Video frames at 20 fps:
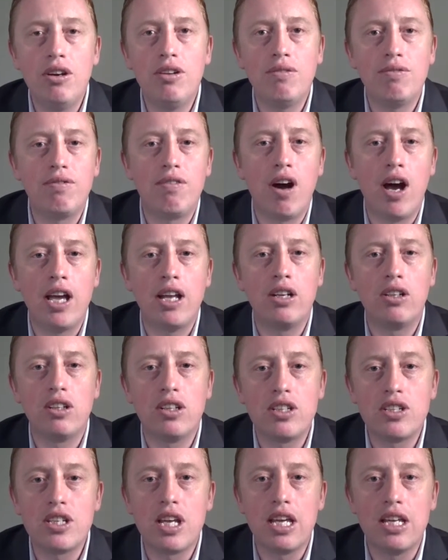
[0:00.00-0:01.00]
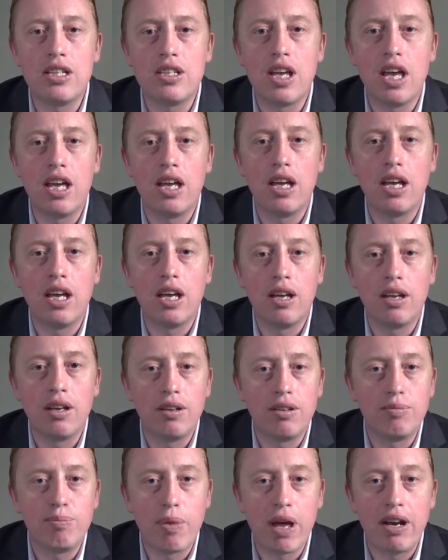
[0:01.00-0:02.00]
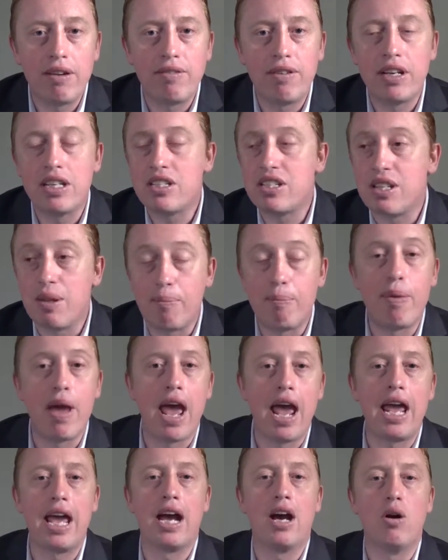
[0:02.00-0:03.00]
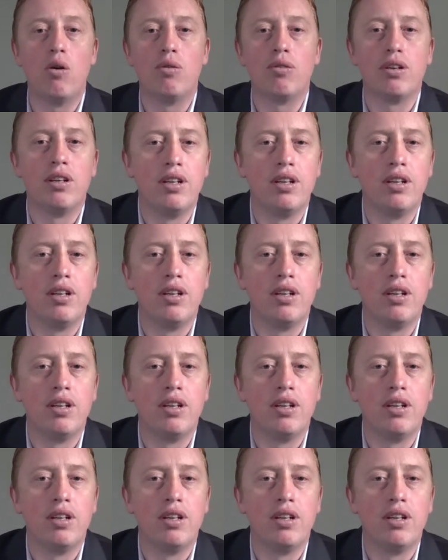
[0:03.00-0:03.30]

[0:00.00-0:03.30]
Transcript: and final benefit is the payout.